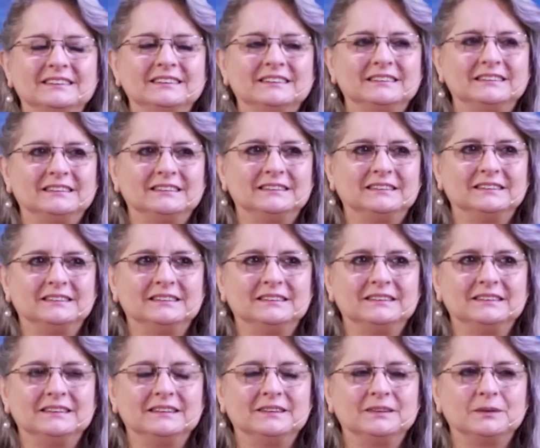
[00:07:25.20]

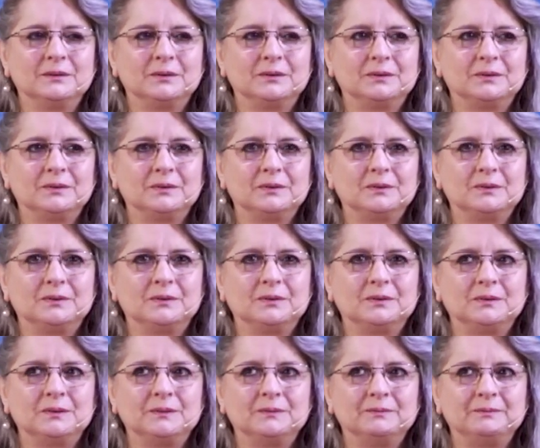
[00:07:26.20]

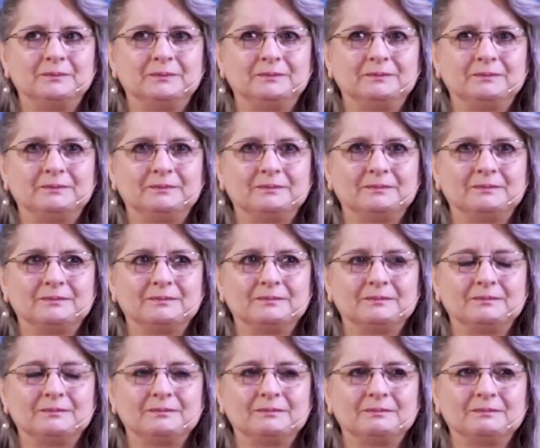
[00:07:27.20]

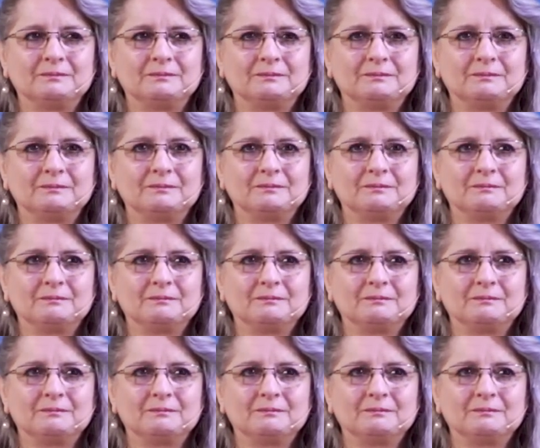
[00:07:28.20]
[no speech]